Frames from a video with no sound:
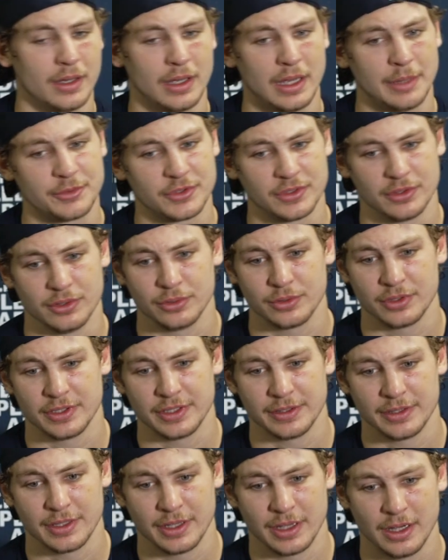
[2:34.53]

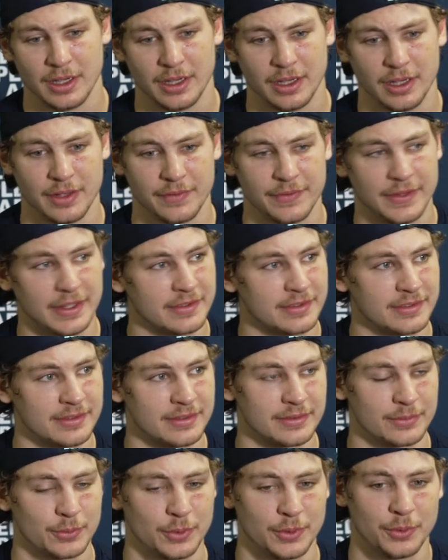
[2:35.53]
Absolutely. Uh,
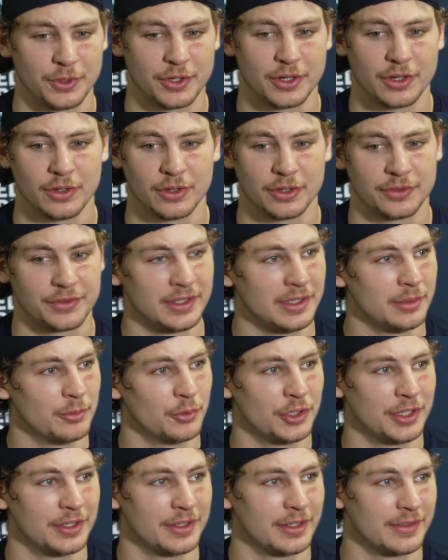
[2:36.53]
that's what we call a team
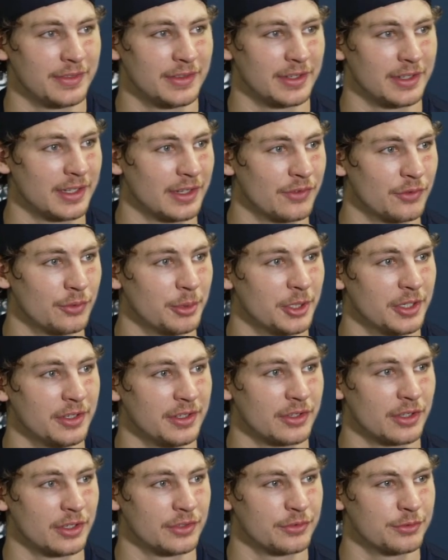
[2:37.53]
win. I think
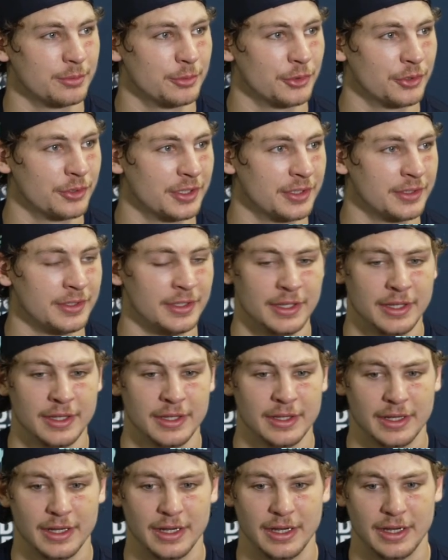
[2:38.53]
everybody contributed.
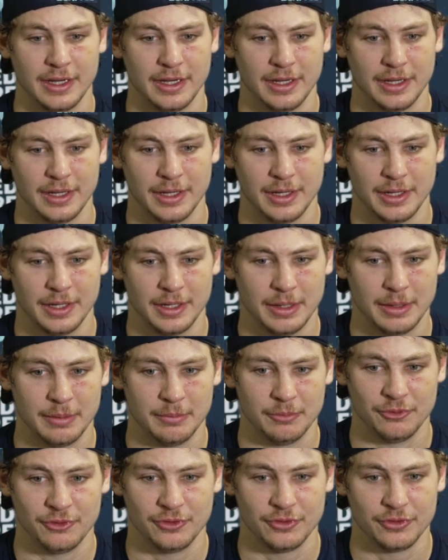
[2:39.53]

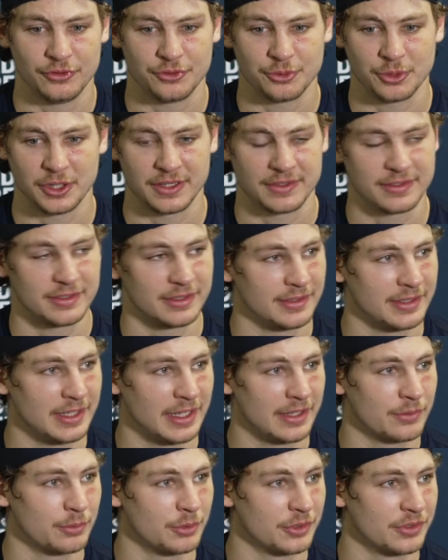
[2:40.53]
Um, Driggs in
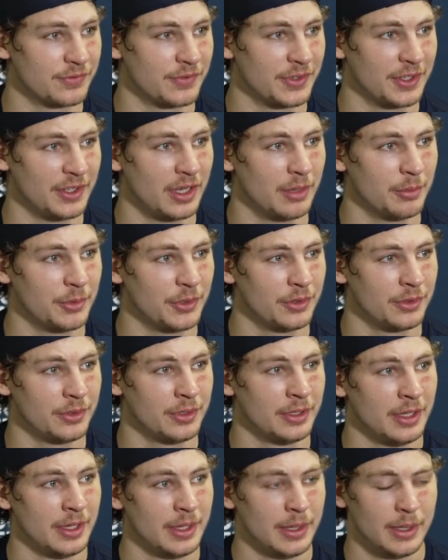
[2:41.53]
net was phenomenal.
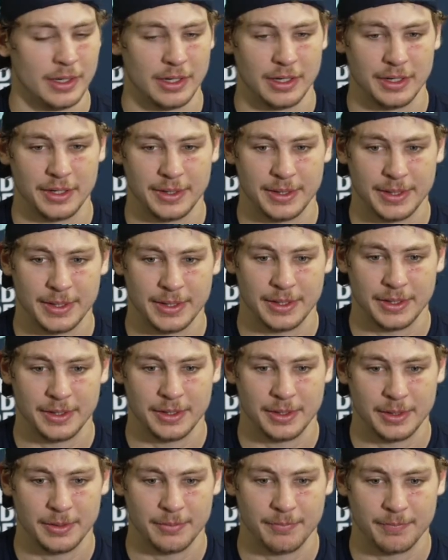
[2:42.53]

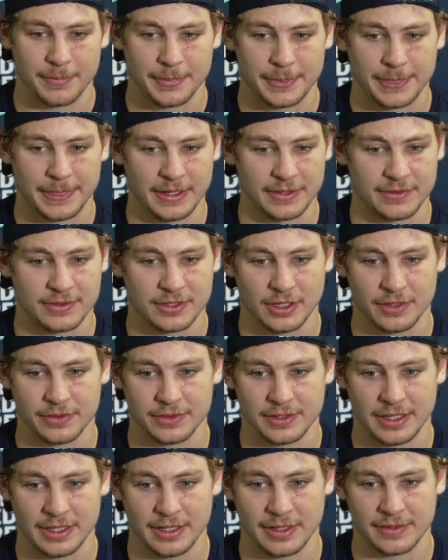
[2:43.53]
Um, I
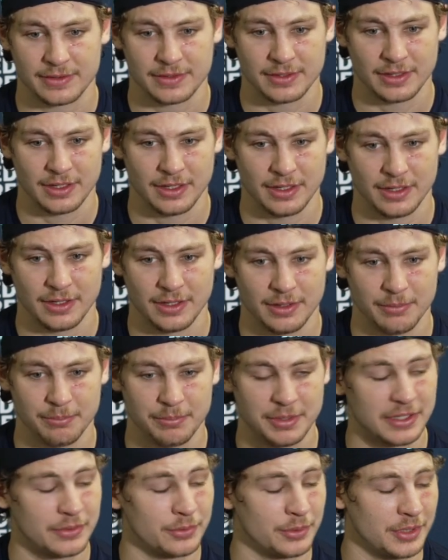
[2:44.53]
thought that uh,
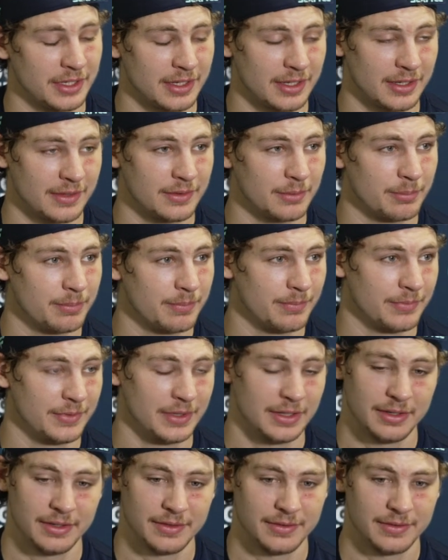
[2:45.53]
Big Rig at the uh,